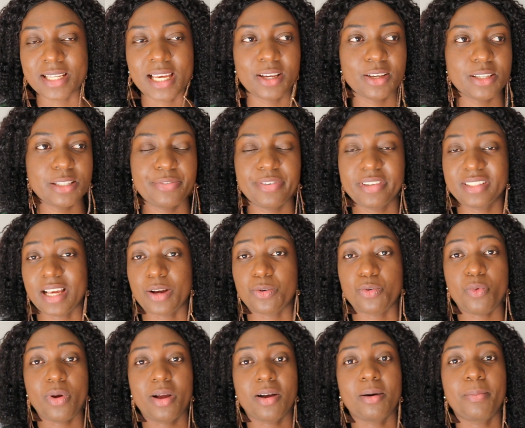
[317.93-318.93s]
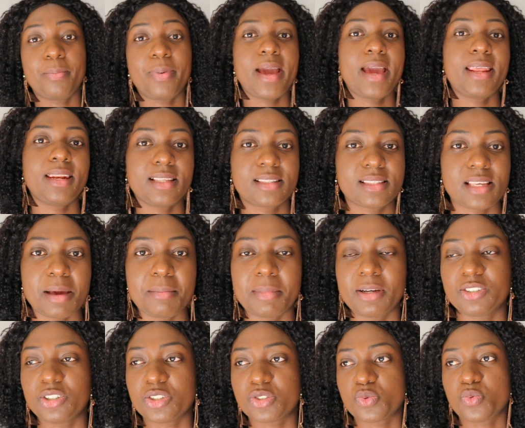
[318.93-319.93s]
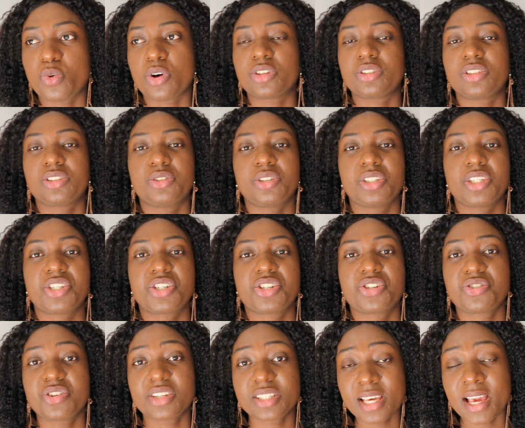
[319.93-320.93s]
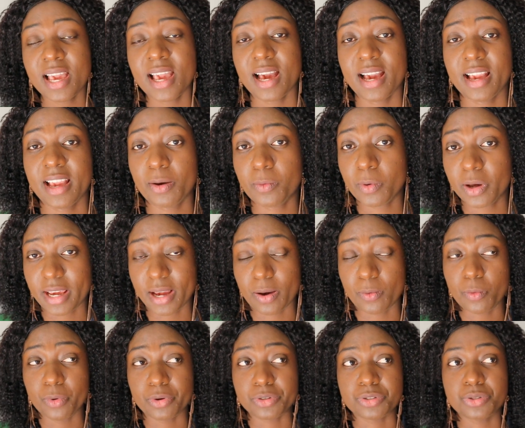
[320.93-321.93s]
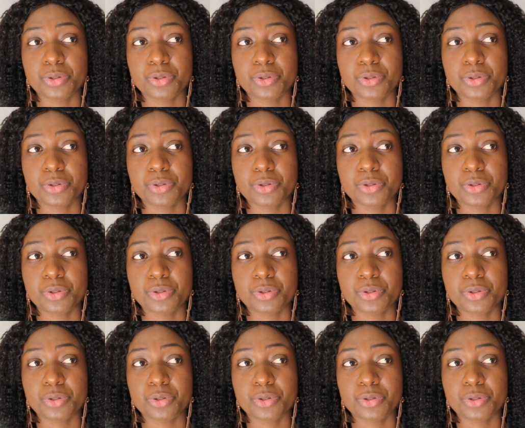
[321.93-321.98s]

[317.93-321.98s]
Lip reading: I just felt I could wake up anytime and just walk to the street and get what I want.